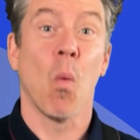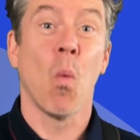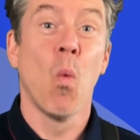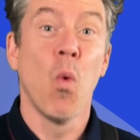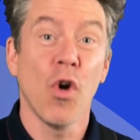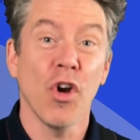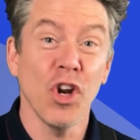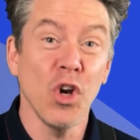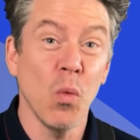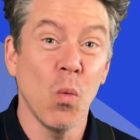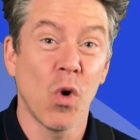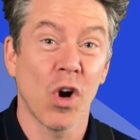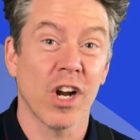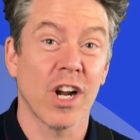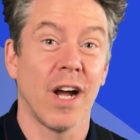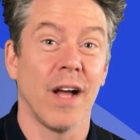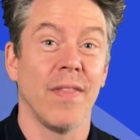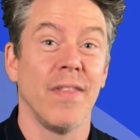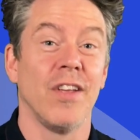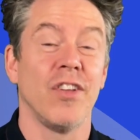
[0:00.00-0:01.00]
We're gonna work
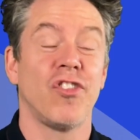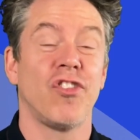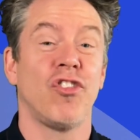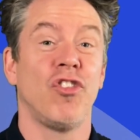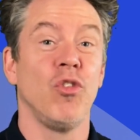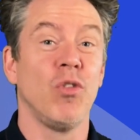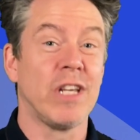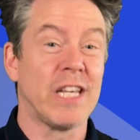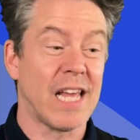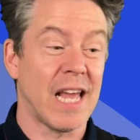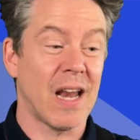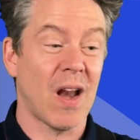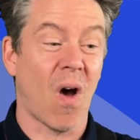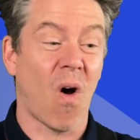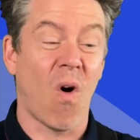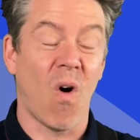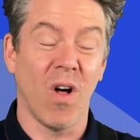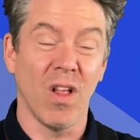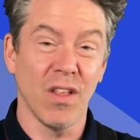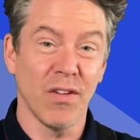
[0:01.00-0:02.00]
on this to get
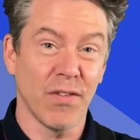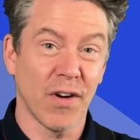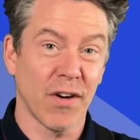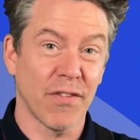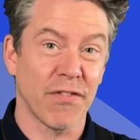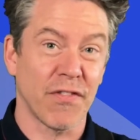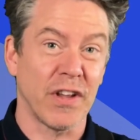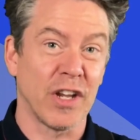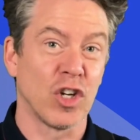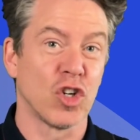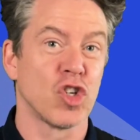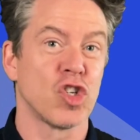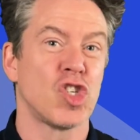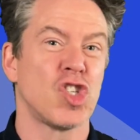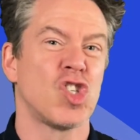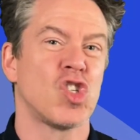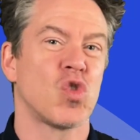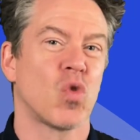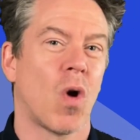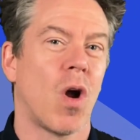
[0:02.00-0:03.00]
all of our fingers
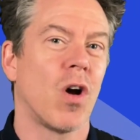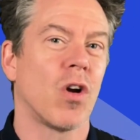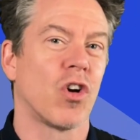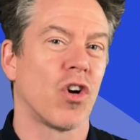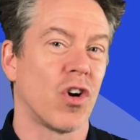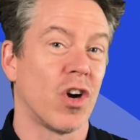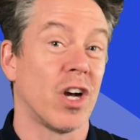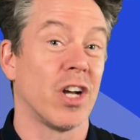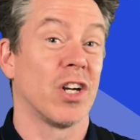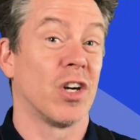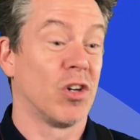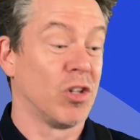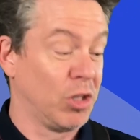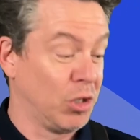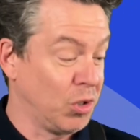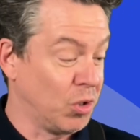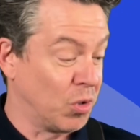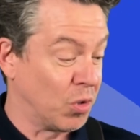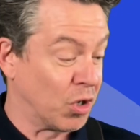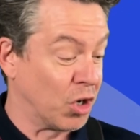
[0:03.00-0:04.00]
stronger on our
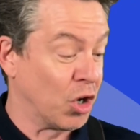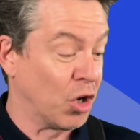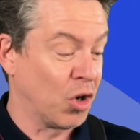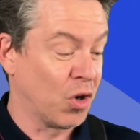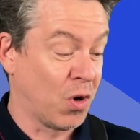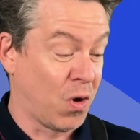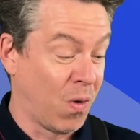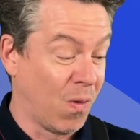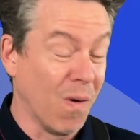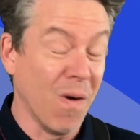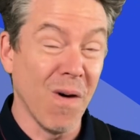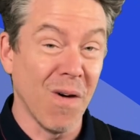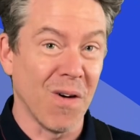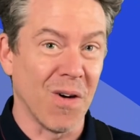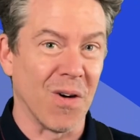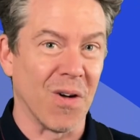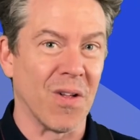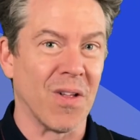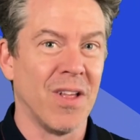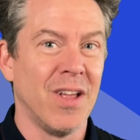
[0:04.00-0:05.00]
Loog.
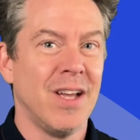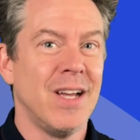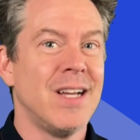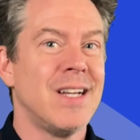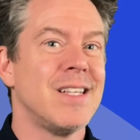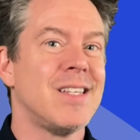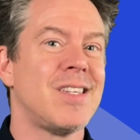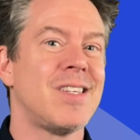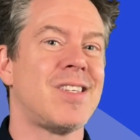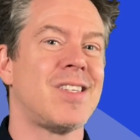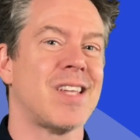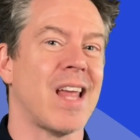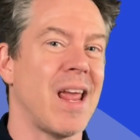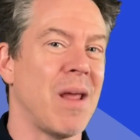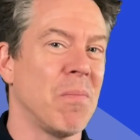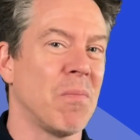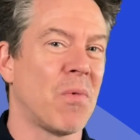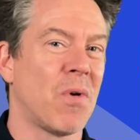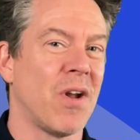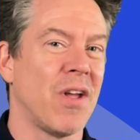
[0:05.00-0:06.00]
Cool,
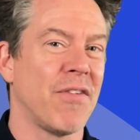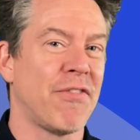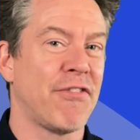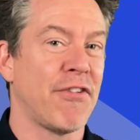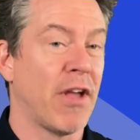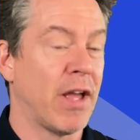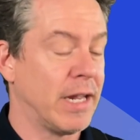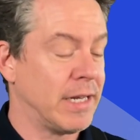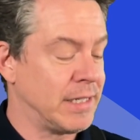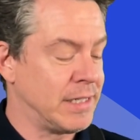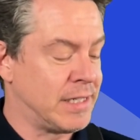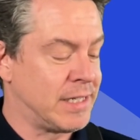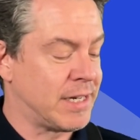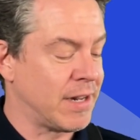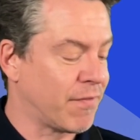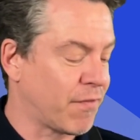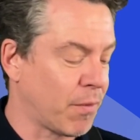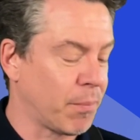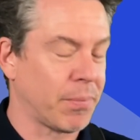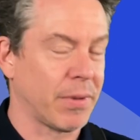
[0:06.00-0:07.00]
same riff,
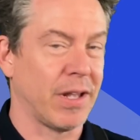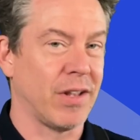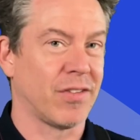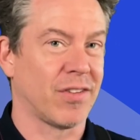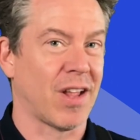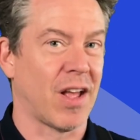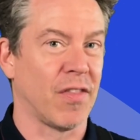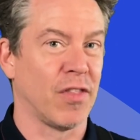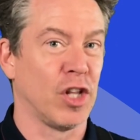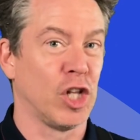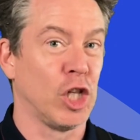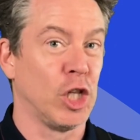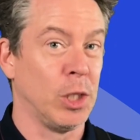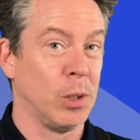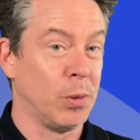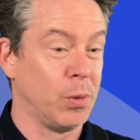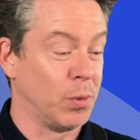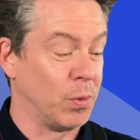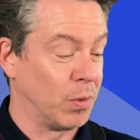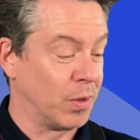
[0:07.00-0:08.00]
different place on the
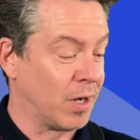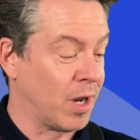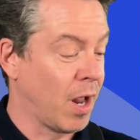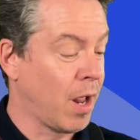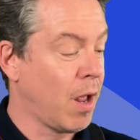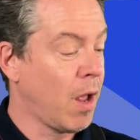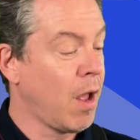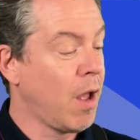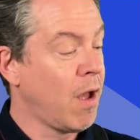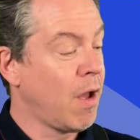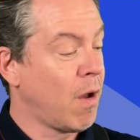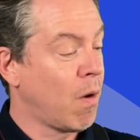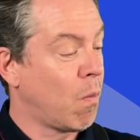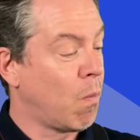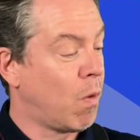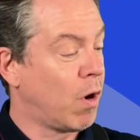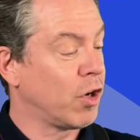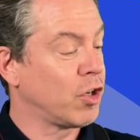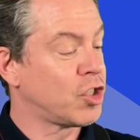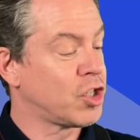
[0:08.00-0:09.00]
Loog.
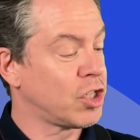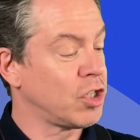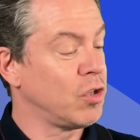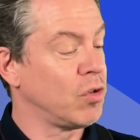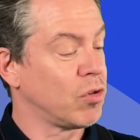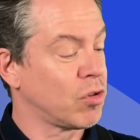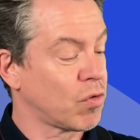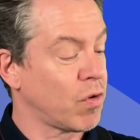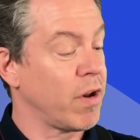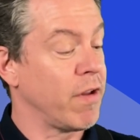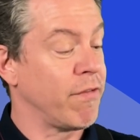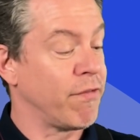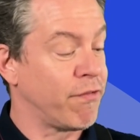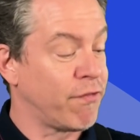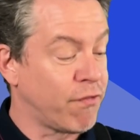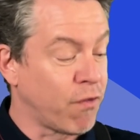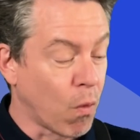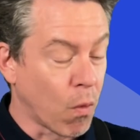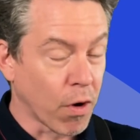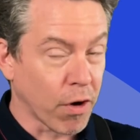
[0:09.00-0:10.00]
1, 2, 3,
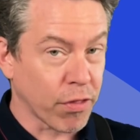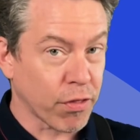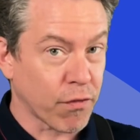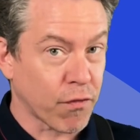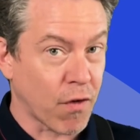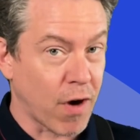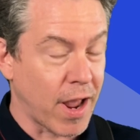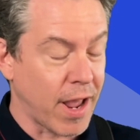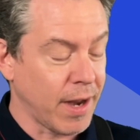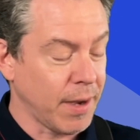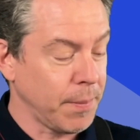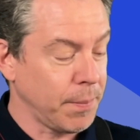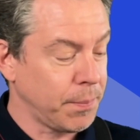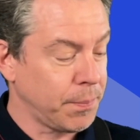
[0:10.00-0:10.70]
4th fret.